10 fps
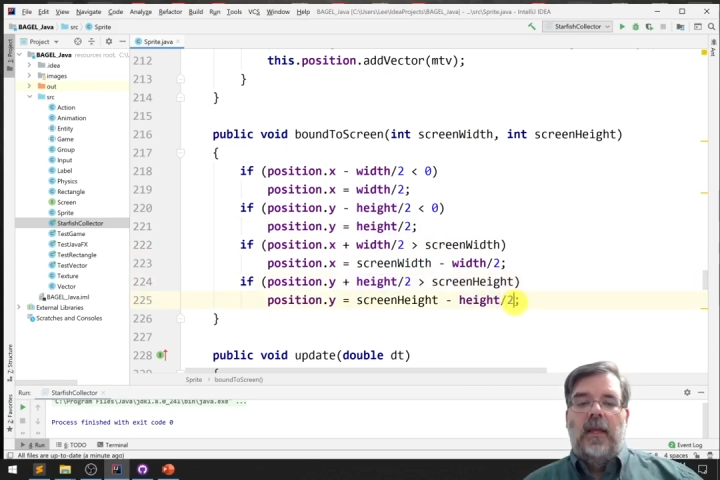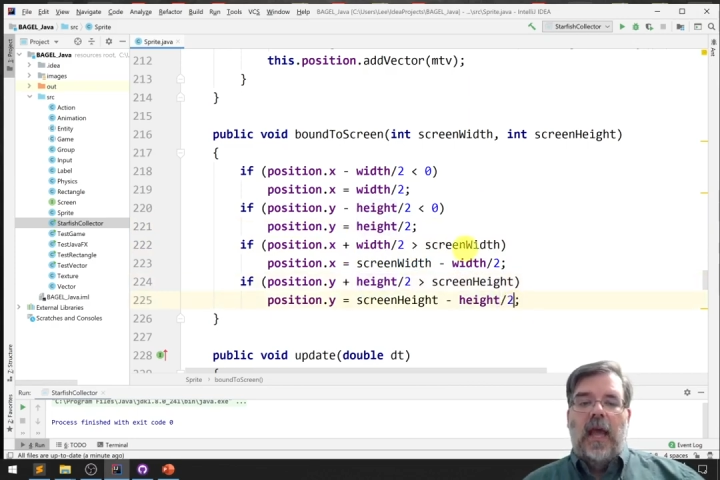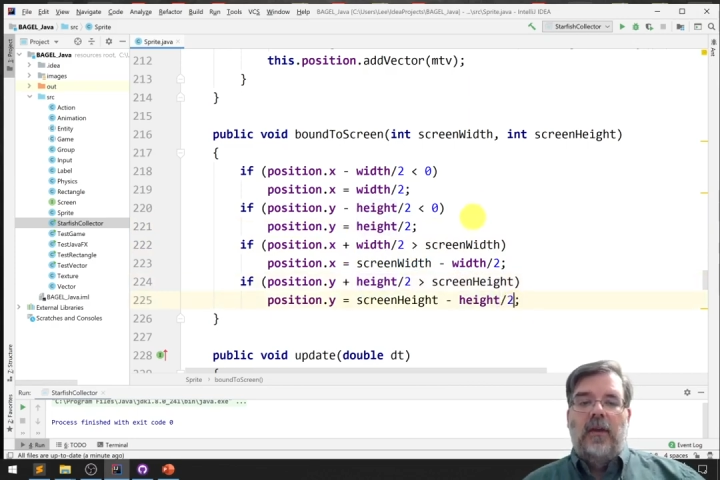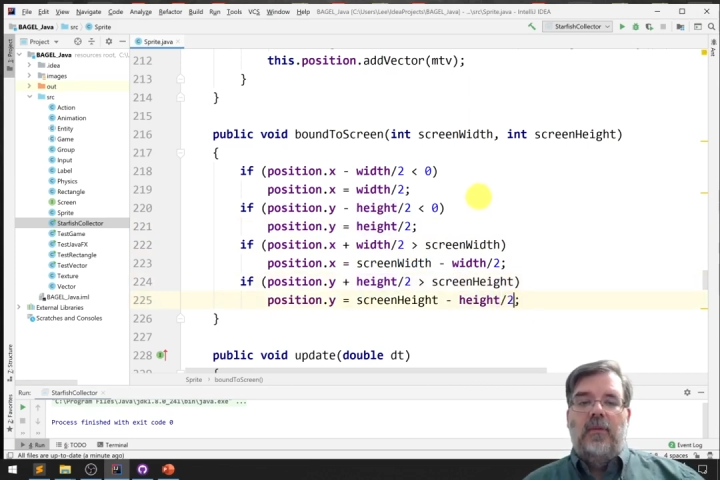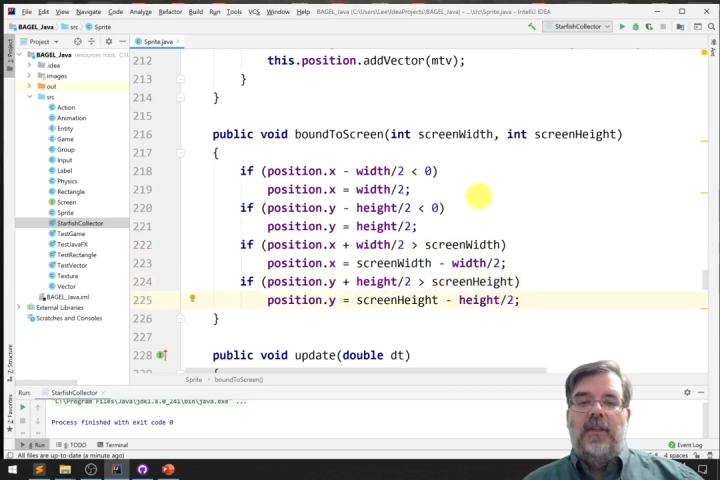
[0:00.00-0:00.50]

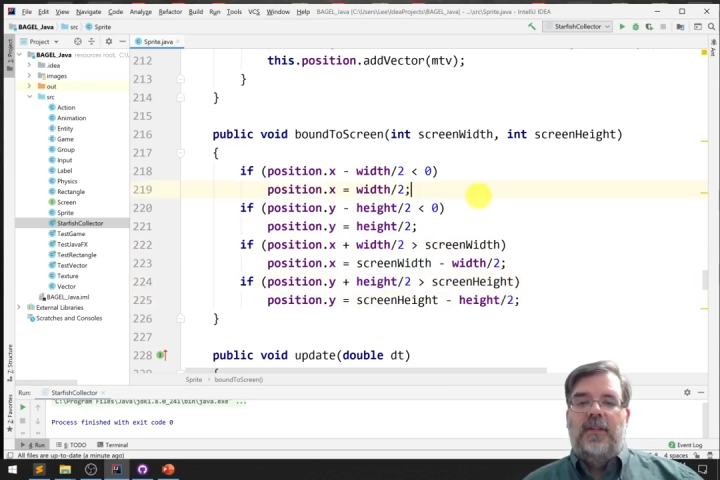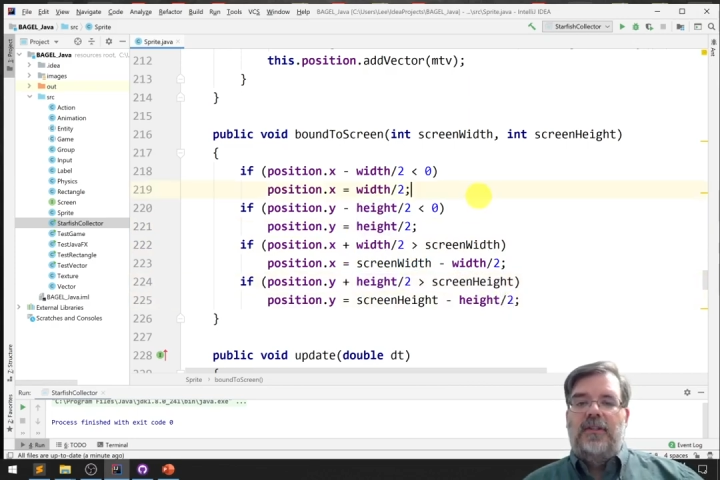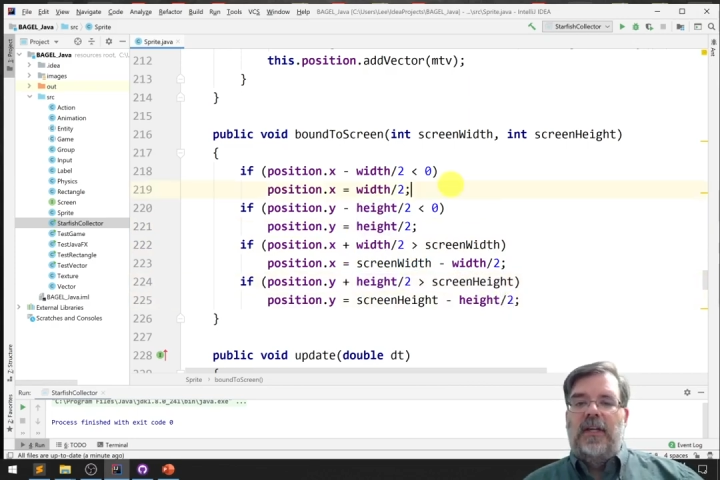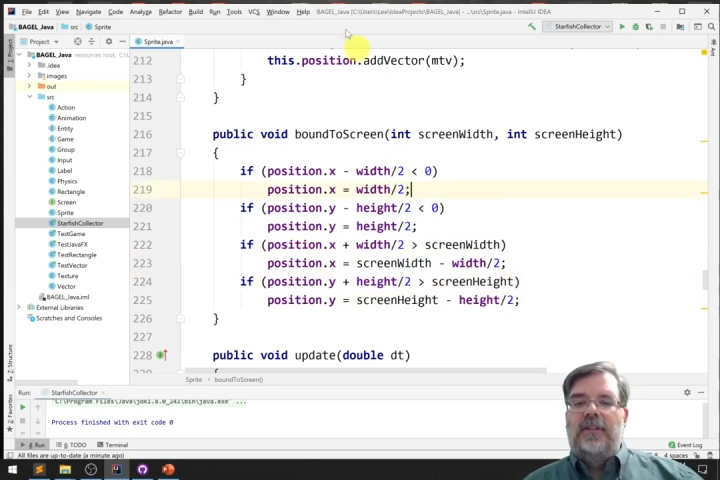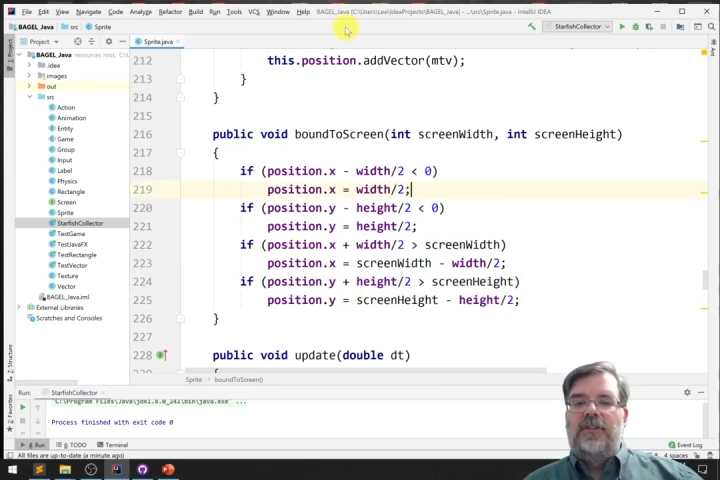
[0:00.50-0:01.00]
And with these
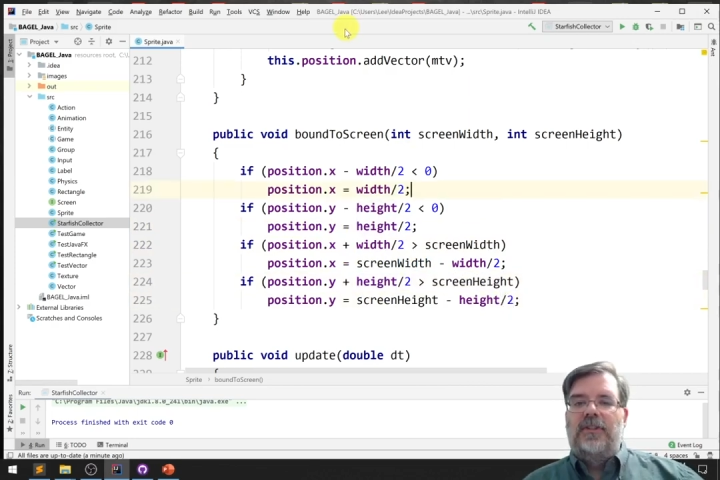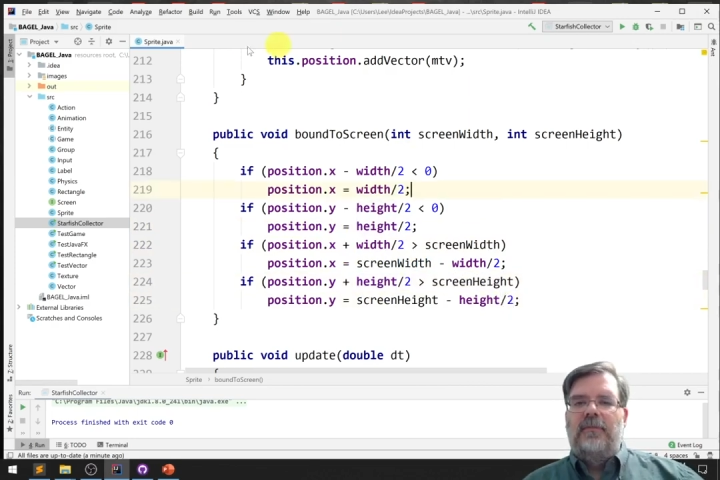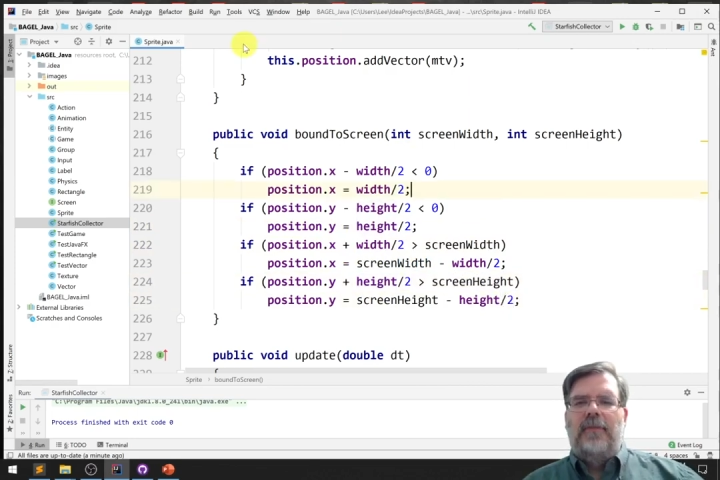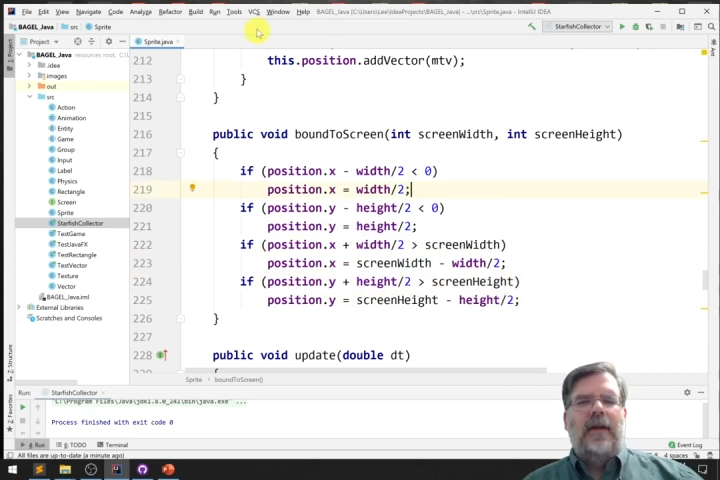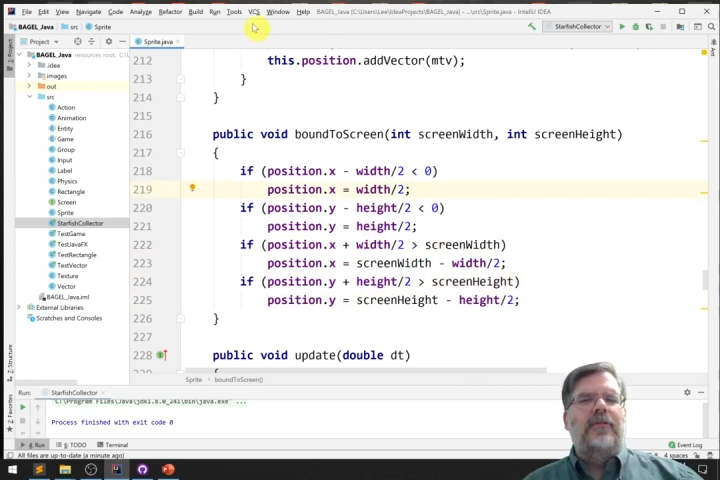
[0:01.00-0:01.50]
changes,
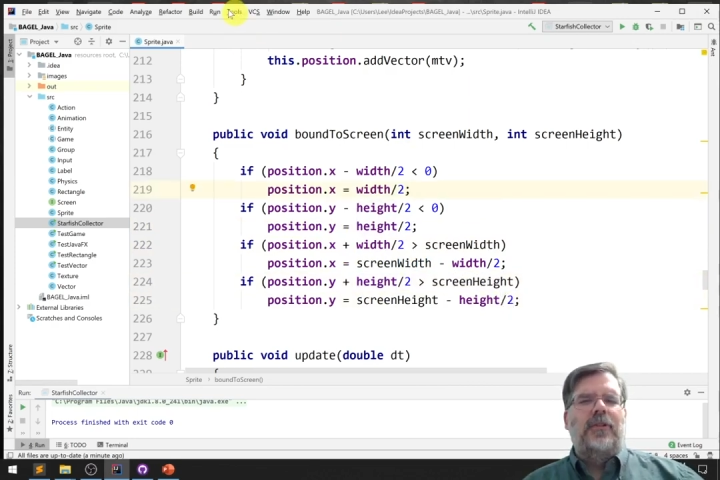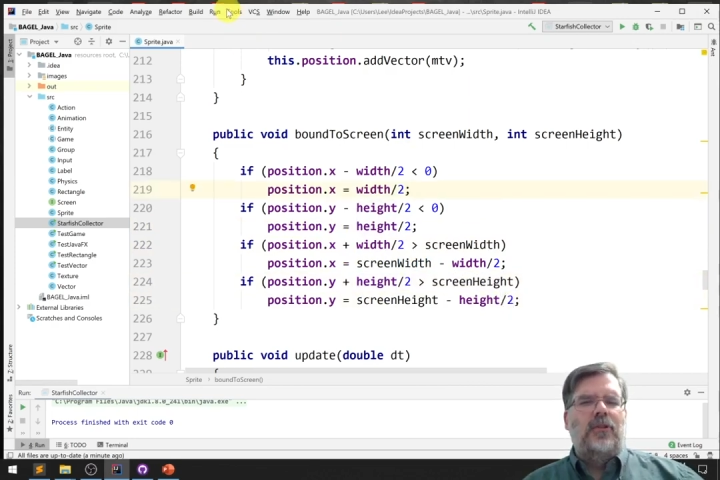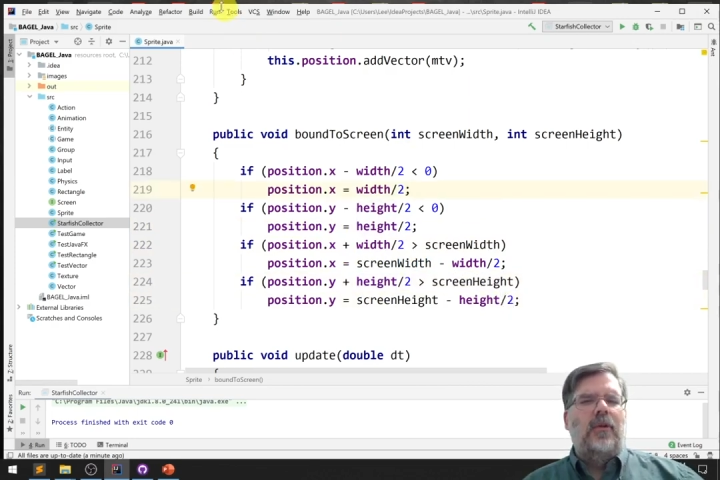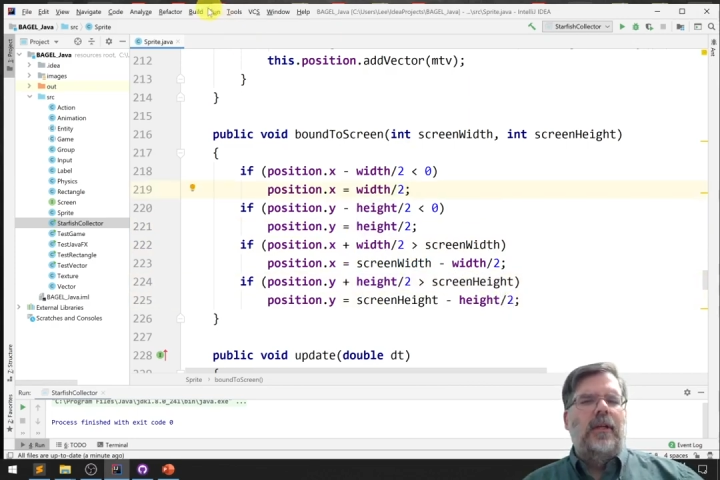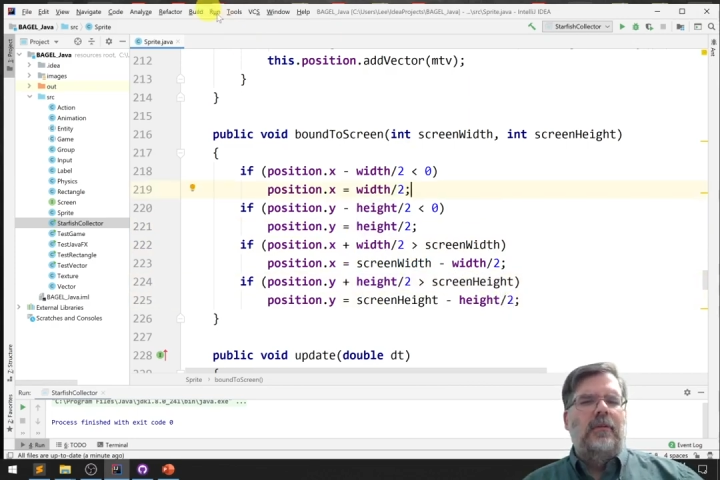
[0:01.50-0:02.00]
bound to
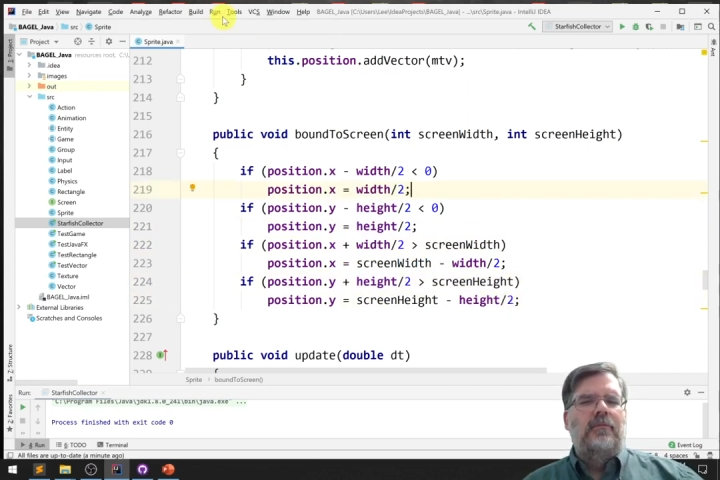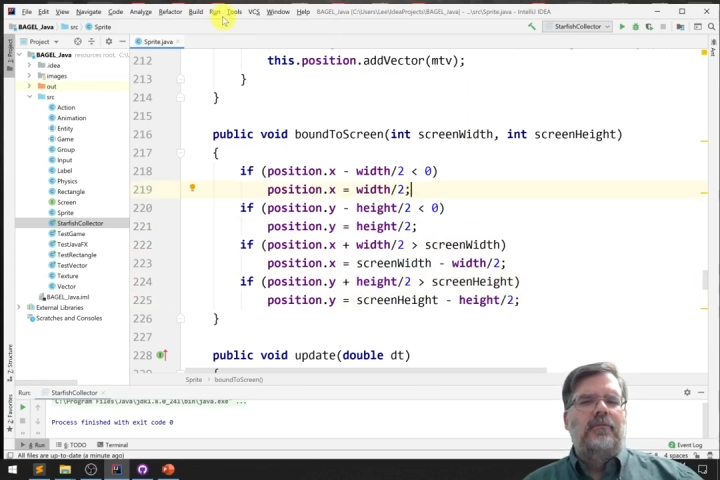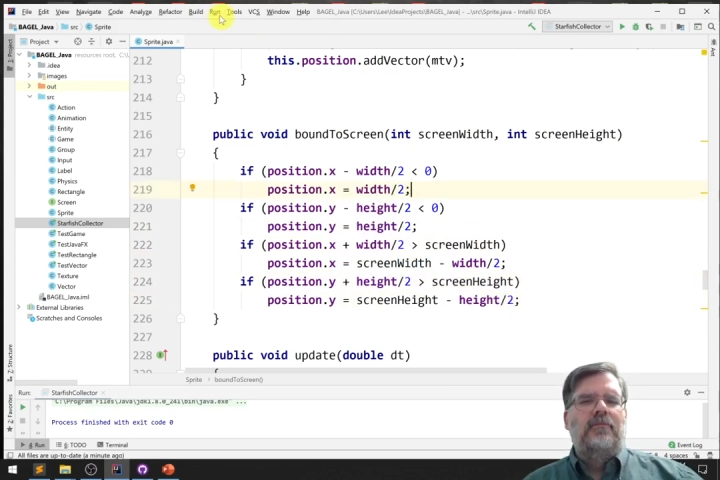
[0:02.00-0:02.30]
screen